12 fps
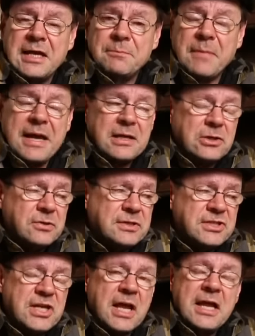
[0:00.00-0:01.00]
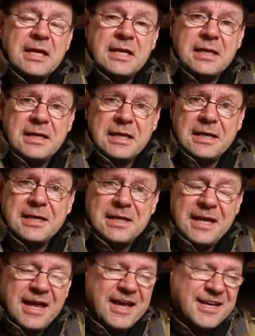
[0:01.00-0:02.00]
My goodness, he
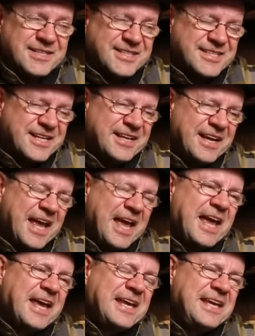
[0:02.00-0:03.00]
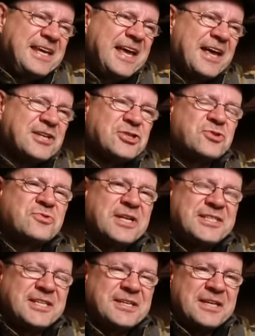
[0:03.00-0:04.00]
he has he has
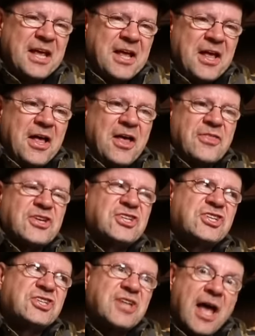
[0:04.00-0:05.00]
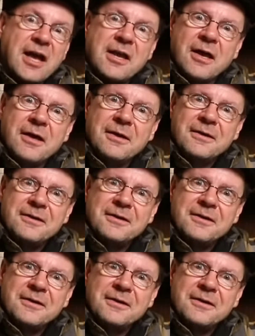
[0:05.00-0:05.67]
written the saga,